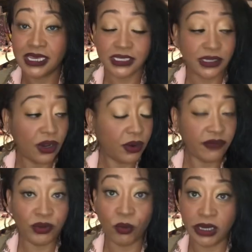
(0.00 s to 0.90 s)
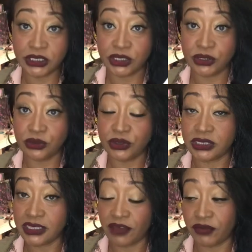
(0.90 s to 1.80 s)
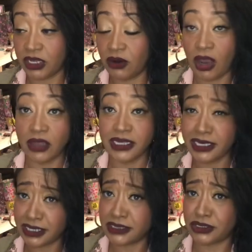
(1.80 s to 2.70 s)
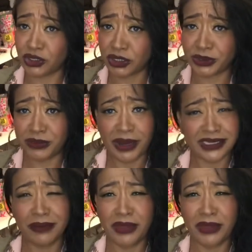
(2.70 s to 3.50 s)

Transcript: So if you want to see that video, I'll link it in the description box.